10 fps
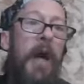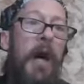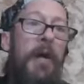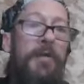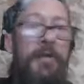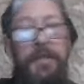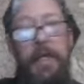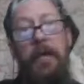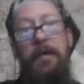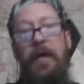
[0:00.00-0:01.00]
I
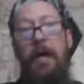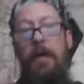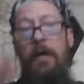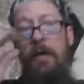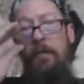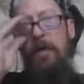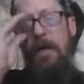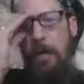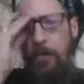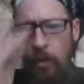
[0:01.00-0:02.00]
understand that, but
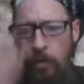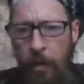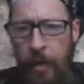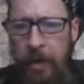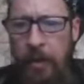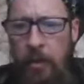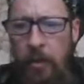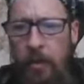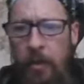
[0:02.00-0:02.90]
I'm nobody.